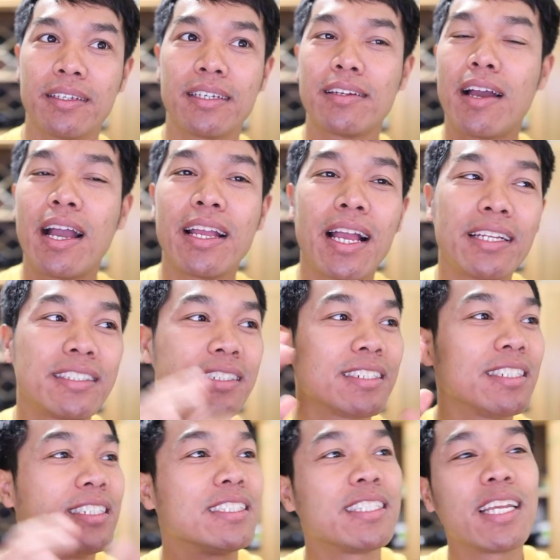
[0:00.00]
You know, I
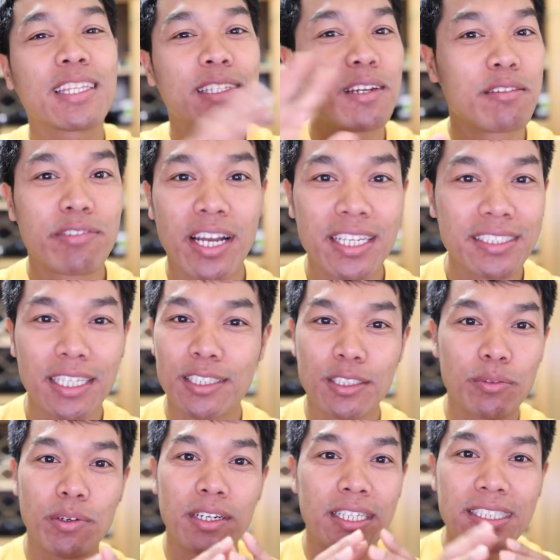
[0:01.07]
just didn't take their advice. I
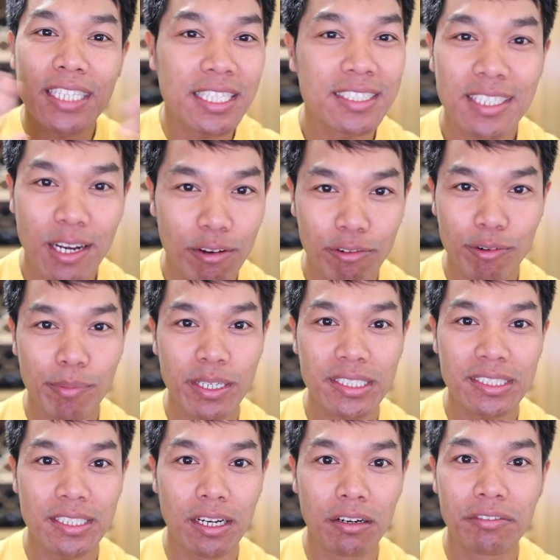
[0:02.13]
just wanted to test it out for
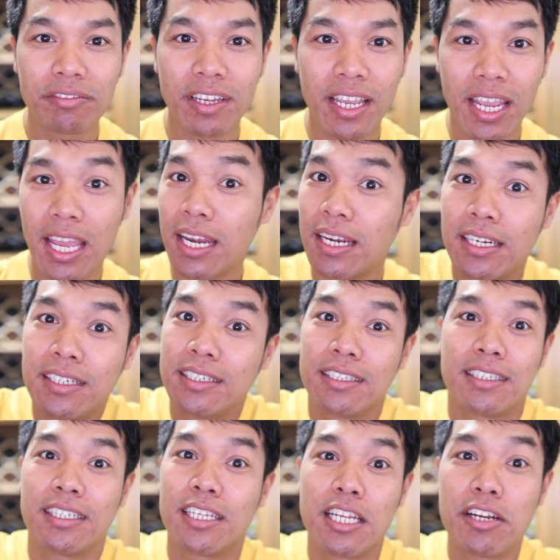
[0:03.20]
myself, and
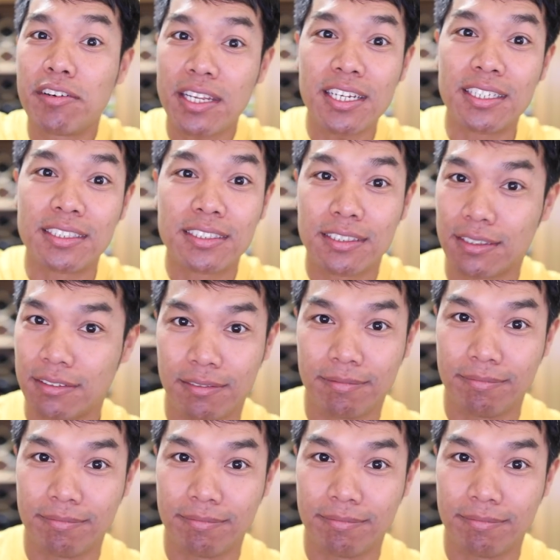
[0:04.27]
here it is.